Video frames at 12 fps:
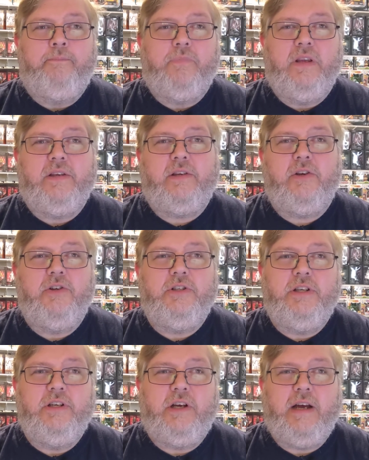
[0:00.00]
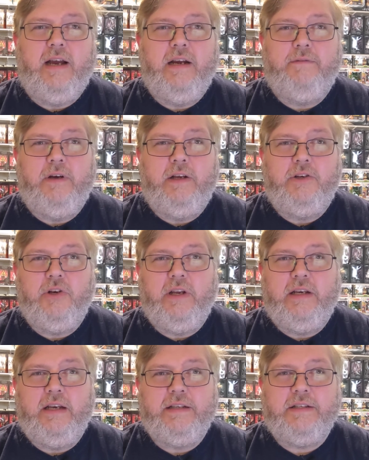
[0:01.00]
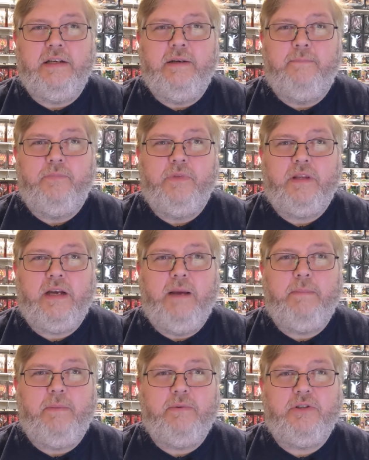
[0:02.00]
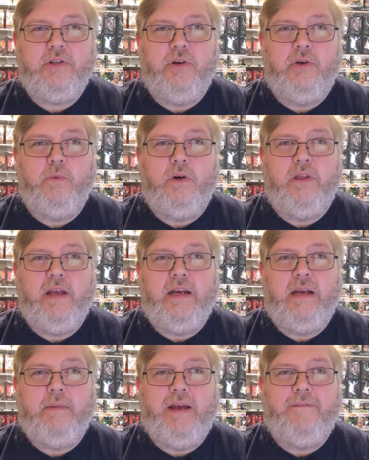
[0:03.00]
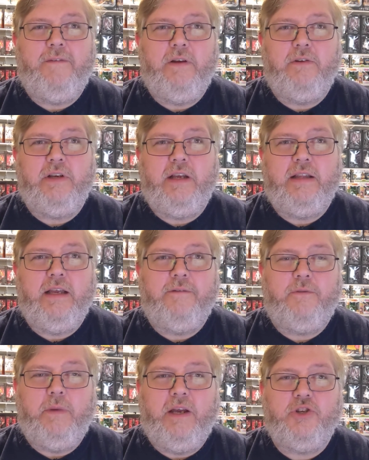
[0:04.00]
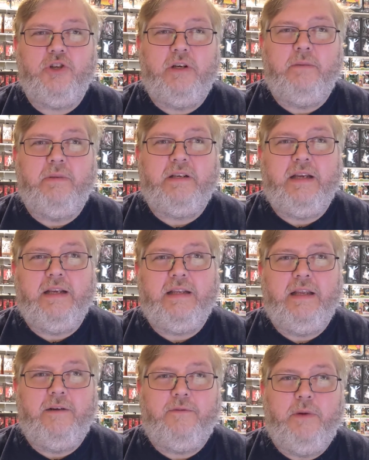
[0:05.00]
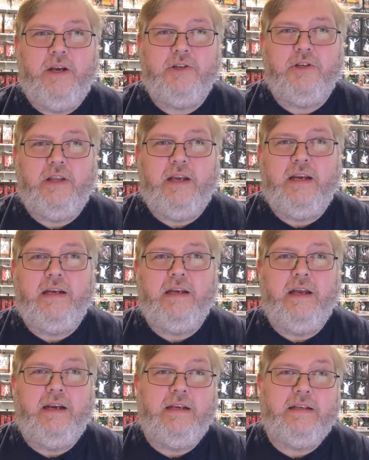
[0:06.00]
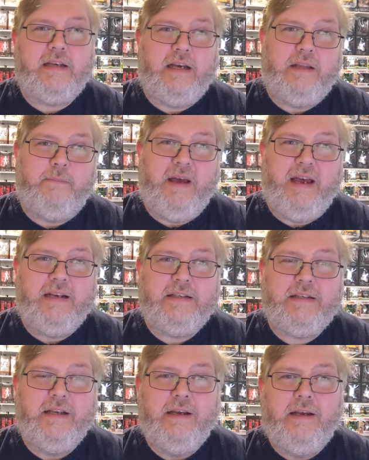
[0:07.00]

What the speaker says: This turns into kind of a Dirty Dozen type episode where they need Mayfeld to get the information, but to get the information, they need to get inside the base.